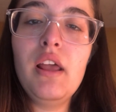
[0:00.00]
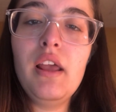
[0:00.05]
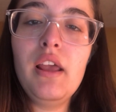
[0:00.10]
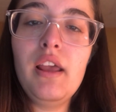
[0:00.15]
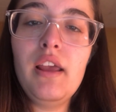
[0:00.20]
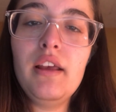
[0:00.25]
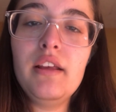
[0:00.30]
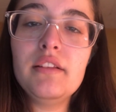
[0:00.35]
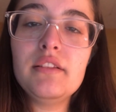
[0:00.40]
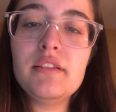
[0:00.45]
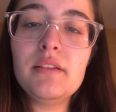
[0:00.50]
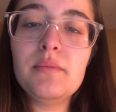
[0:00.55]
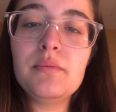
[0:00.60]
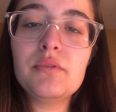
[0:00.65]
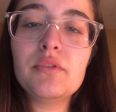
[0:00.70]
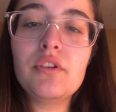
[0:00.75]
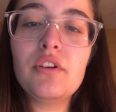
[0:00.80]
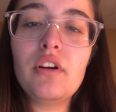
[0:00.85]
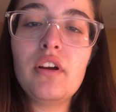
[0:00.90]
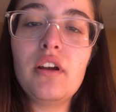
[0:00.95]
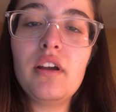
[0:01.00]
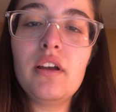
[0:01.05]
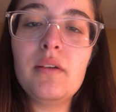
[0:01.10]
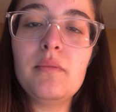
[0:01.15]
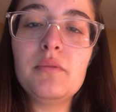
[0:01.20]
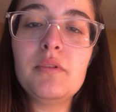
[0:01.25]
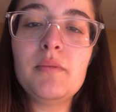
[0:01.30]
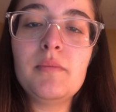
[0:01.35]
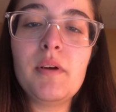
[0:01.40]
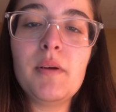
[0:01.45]
and
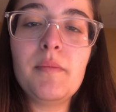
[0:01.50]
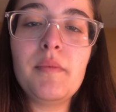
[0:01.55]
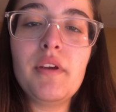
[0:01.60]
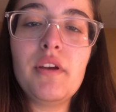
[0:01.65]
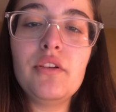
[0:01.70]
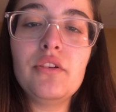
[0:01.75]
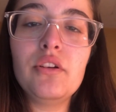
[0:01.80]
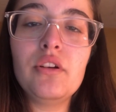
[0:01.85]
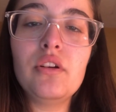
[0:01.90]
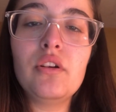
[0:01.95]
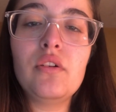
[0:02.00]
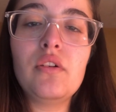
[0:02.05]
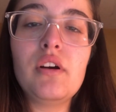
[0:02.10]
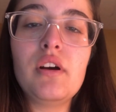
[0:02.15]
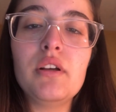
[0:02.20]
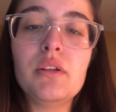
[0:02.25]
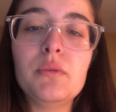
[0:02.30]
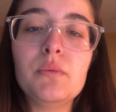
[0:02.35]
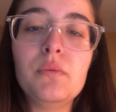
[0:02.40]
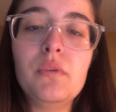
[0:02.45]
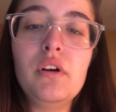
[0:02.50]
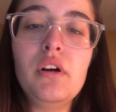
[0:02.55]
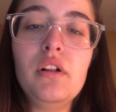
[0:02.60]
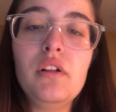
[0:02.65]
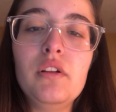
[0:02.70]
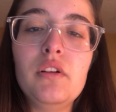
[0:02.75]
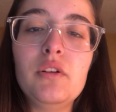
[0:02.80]
subscribe to my main channel as well,